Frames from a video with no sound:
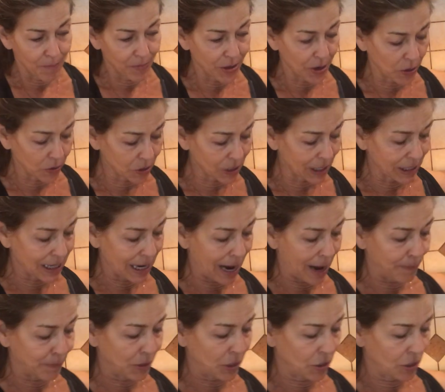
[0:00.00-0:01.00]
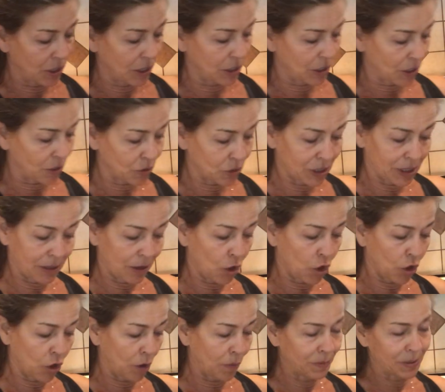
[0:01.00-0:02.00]
those
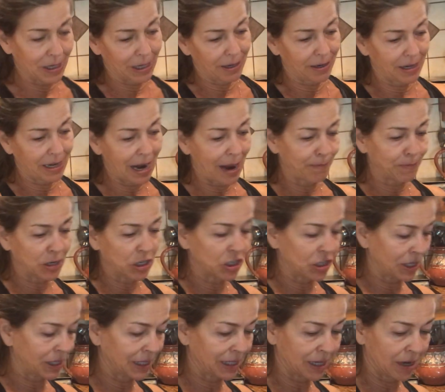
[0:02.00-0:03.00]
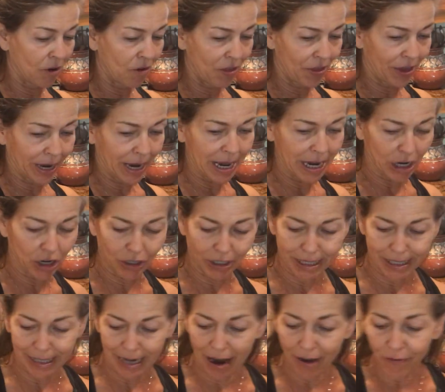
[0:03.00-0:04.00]
herbs and adaptogens and all that kind of
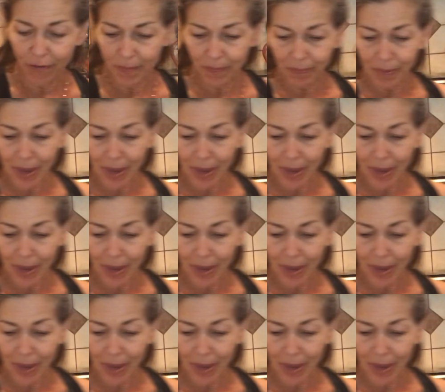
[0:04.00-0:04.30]
good stuff.